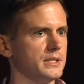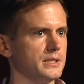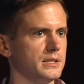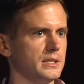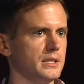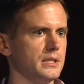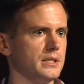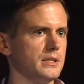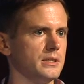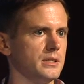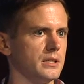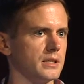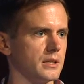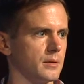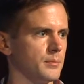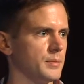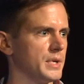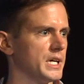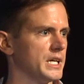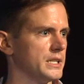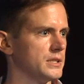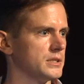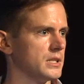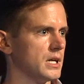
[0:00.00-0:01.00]
in the
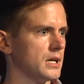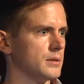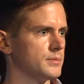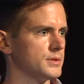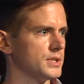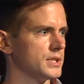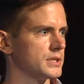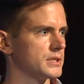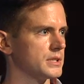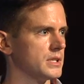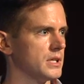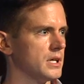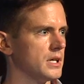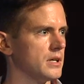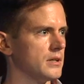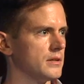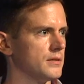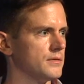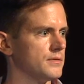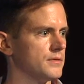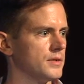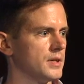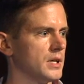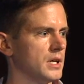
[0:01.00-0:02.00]
companion object
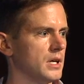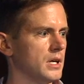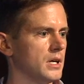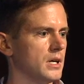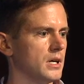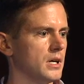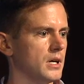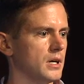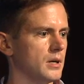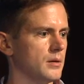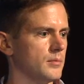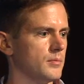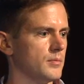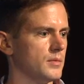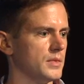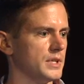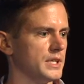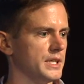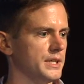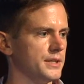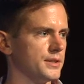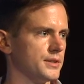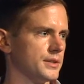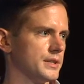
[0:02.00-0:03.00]
of
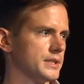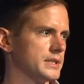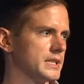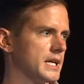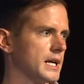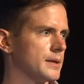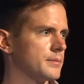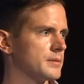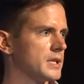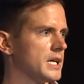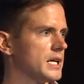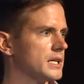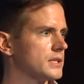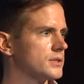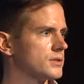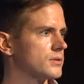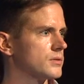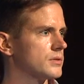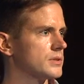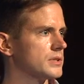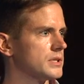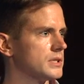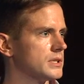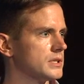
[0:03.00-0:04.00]
either the type class
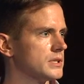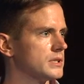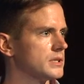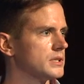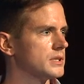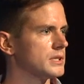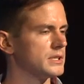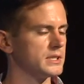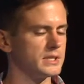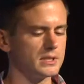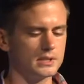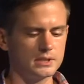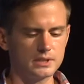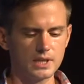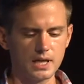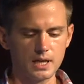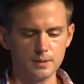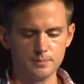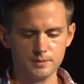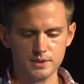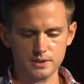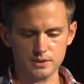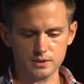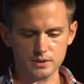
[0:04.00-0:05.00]
or the
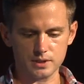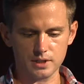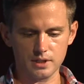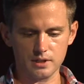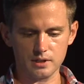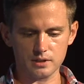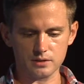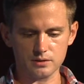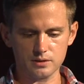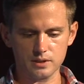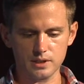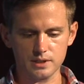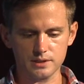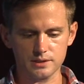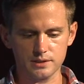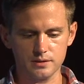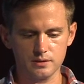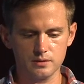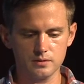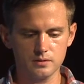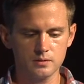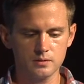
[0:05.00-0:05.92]
type that you're characterizing.